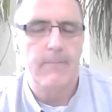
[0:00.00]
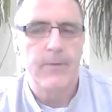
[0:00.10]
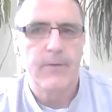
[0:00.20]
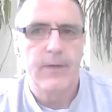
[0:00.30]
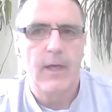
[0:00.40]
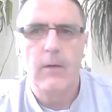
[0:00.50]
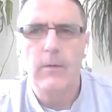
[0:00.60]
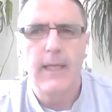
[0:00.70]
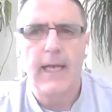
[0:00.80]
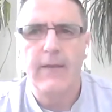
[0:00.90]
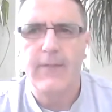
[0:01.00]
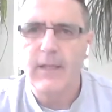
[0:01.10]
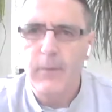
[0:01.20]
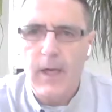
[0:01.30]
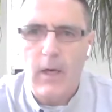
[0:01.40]
So yeah, I think
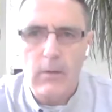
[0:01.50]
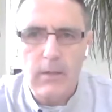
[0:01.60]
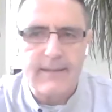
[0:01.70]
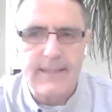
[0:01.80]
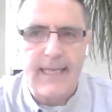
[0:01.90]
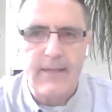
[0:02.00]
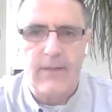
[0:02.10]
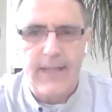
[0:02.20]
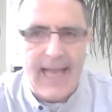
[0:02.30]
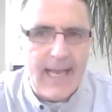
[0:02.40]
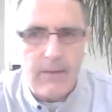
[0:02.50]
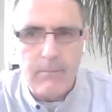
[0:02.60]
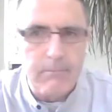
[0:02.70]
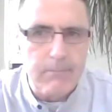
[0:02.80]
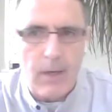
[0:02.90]
if we hold that together, the
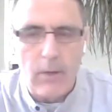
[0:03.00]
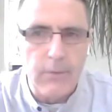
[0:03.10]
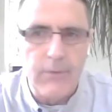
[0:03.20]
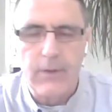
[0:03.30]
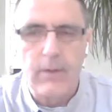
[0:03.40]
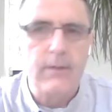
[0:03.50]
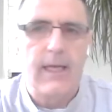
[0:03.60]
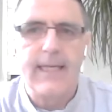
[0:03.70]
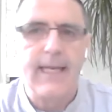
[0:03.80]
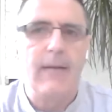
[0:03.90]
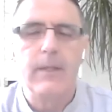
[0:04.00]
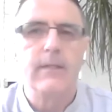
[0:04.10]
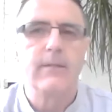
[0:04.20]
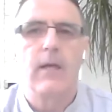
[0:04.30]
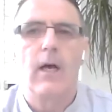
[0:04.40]
and both
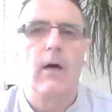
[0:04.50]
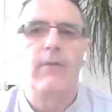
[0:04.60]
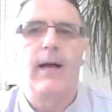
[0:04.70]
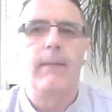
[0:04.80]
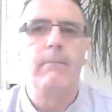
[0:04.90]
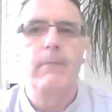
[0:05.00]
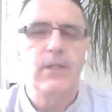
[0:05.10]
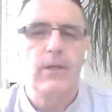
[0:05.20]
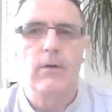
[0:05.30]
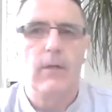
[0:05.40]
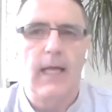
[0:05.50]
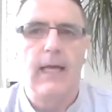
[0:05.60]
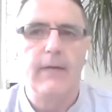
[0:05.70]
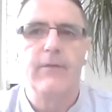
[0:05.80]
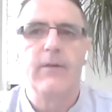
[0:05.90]
dynamics of our missional
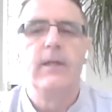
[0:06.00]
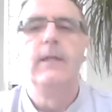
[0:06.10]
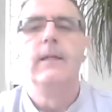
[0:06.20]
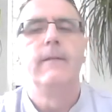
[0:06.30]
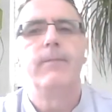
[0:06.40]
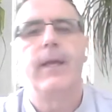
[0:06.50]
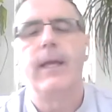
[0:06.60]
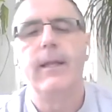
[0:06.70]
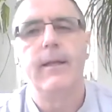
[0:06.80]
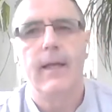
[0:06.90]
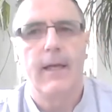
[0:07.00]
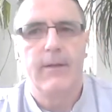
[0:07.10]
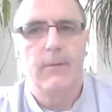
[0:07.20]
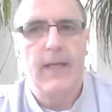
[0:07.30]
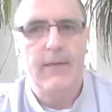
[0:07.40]
life, then I
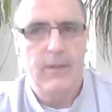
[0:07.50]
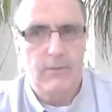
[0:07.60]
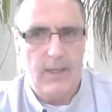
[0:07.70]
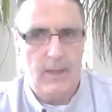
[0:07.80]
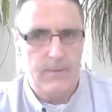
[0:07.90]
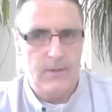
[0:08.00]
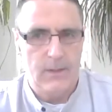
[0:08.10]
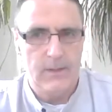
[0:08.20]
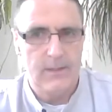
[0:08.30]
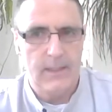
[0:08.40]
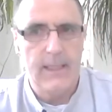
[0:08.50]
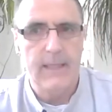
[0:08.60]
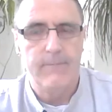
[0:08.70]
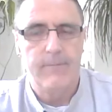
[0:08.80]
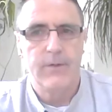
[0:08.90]
think we have a great
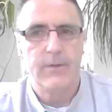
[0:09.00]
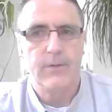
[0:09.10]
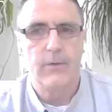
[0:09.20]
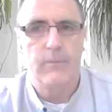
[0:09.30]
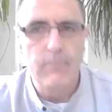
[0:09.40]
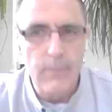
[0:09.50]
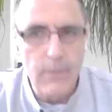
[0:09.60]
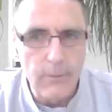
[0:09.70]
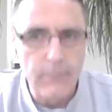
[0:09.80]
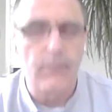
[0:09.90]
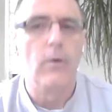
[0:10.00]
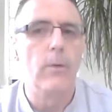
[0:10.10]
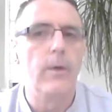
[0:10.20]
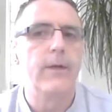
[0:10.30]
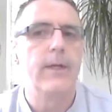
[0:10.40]
opportunity to sort of move
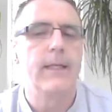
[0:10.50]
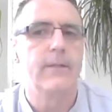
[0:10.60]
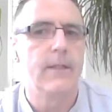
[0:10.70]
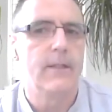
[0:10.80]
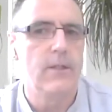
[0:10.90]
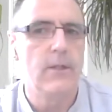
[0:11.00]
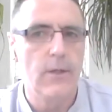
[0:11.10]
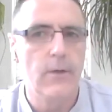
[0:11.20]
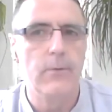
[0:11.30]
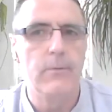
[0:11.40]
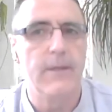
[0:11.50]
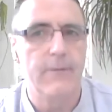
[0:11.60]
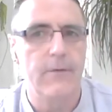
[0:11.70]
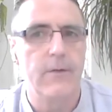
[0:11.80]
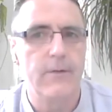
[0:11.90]
forward into this new
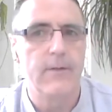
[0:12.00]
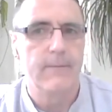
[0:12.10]
different.